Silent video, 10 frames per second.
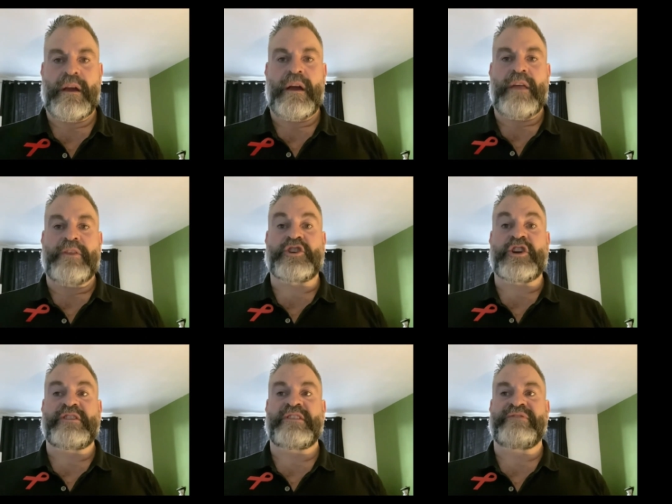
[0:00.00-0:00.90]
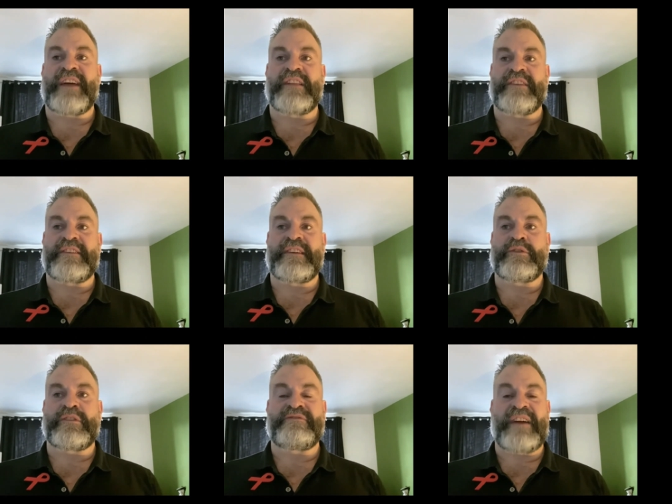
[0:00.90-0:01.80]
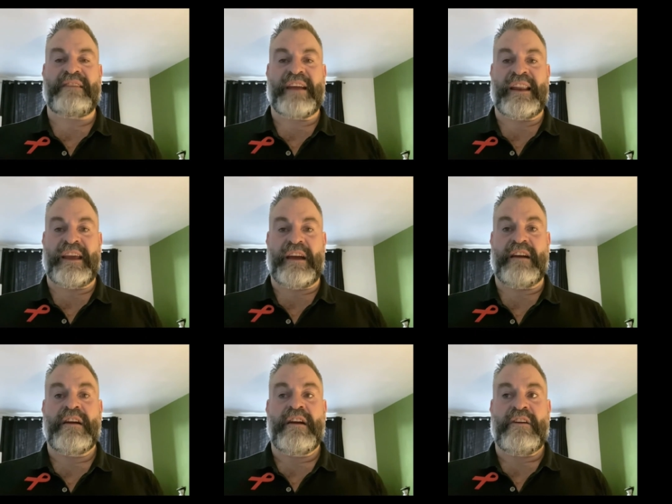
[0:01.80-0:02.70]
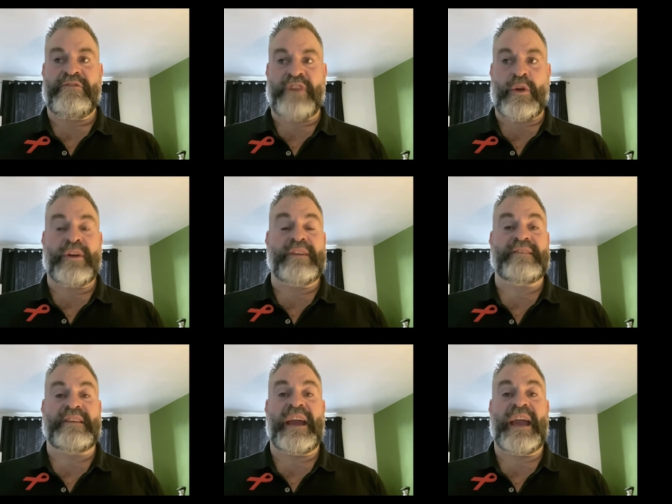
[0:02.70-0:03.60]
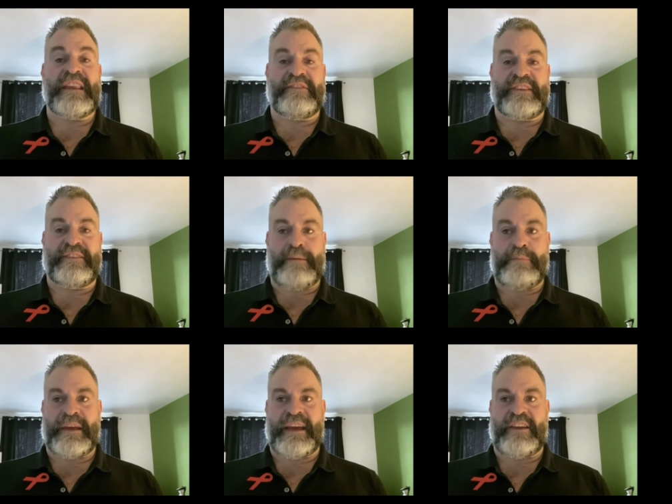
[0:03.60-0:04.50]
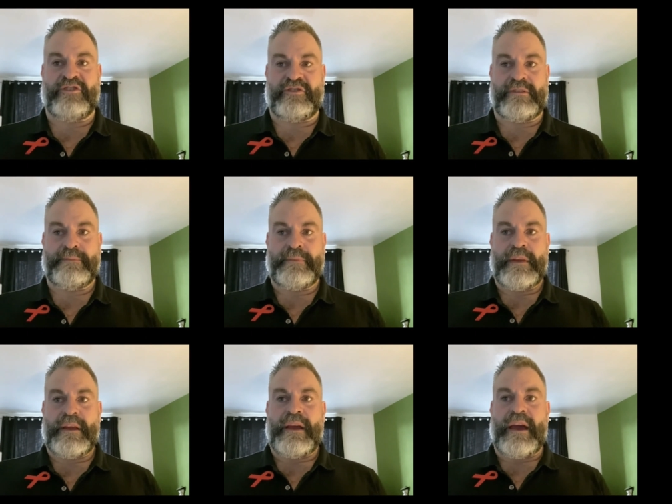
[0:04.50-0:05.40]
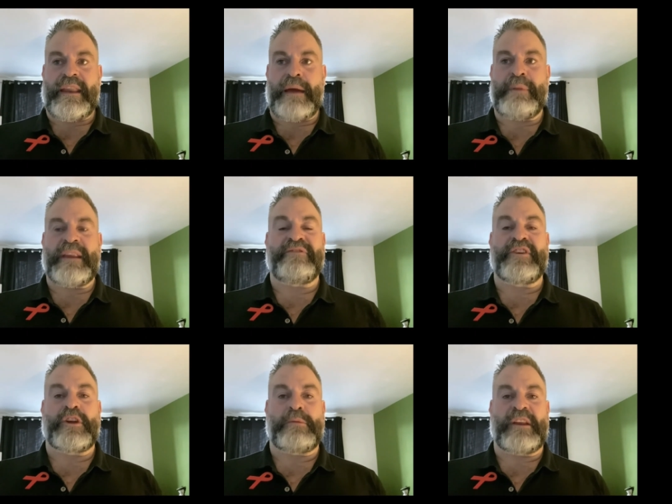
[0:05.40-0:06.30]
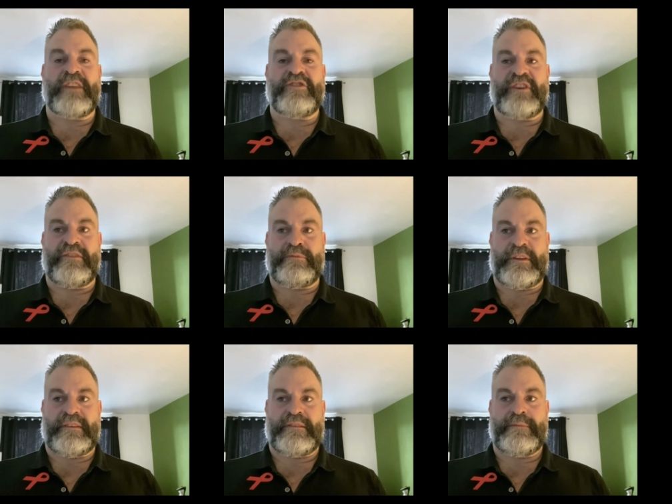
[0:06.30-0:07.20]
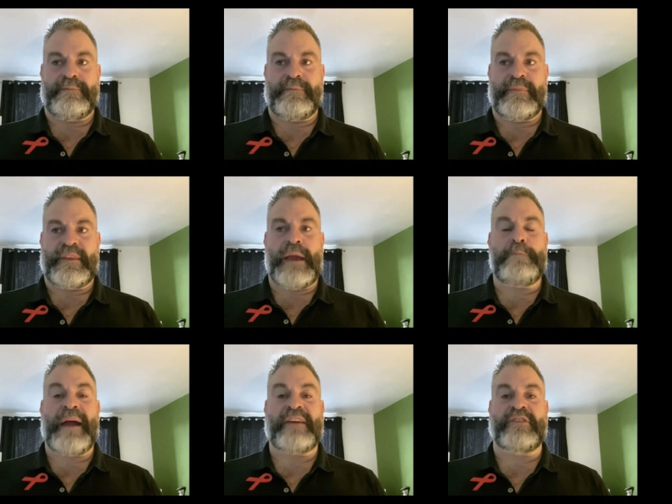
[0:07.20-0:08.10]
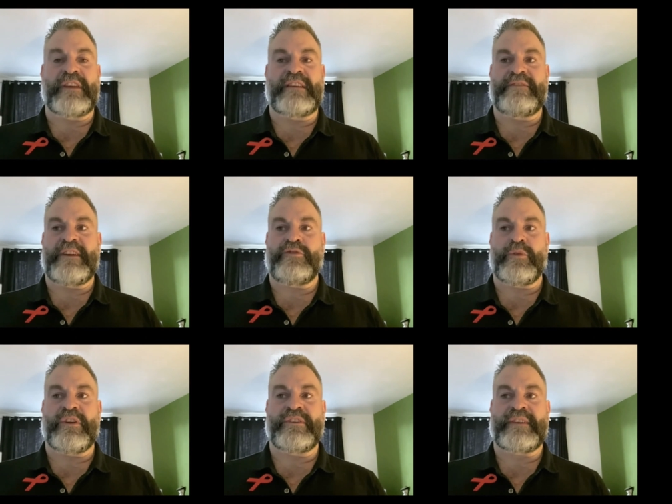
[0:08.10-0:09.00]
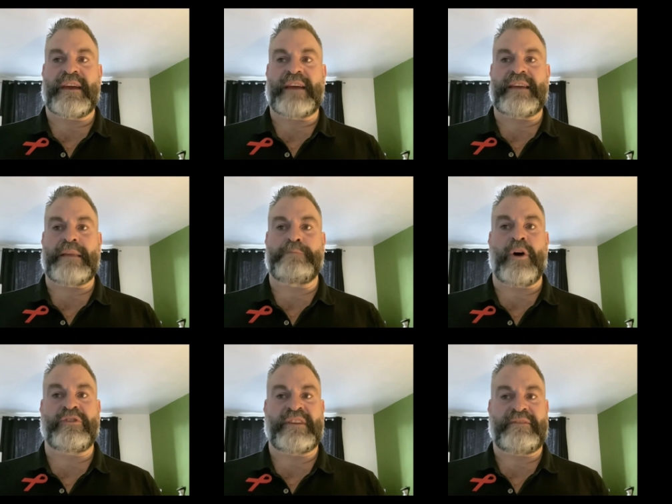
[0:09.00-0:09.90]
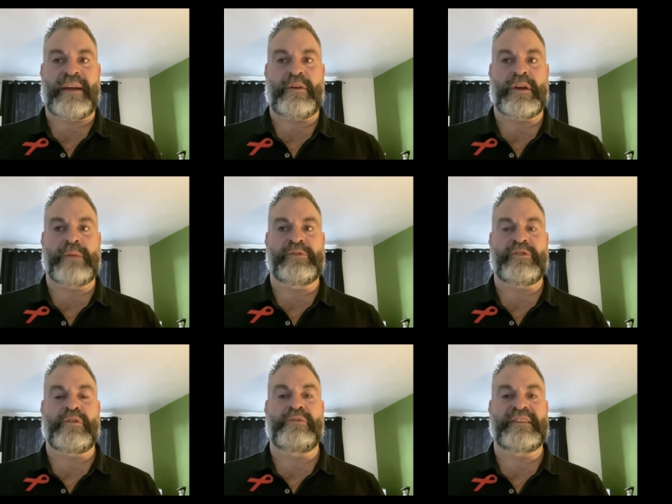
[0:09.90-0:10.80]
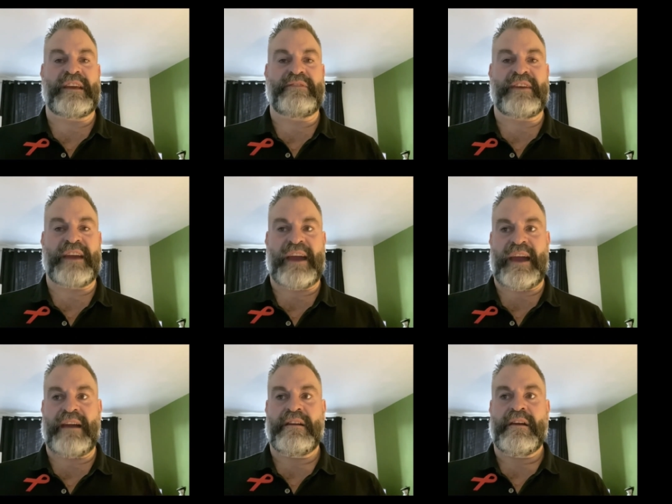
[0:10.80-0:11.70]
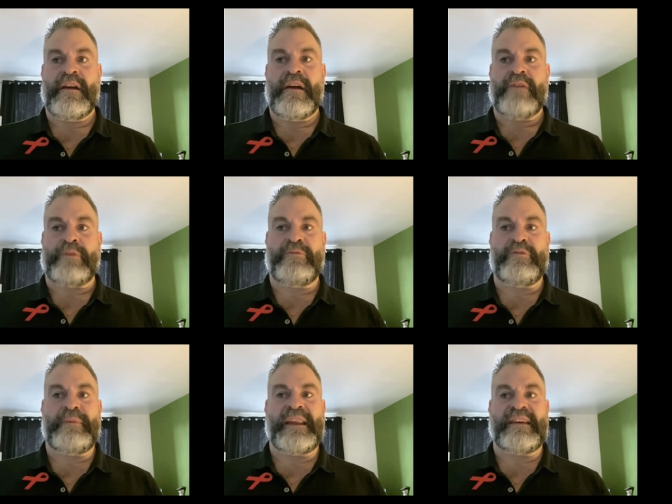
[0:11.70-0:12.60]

The judges felt that this was a very clear, focused and innovative application and have been a phenomenal achievement. The impact on individuals had had positive outcomes through receiving care from familiar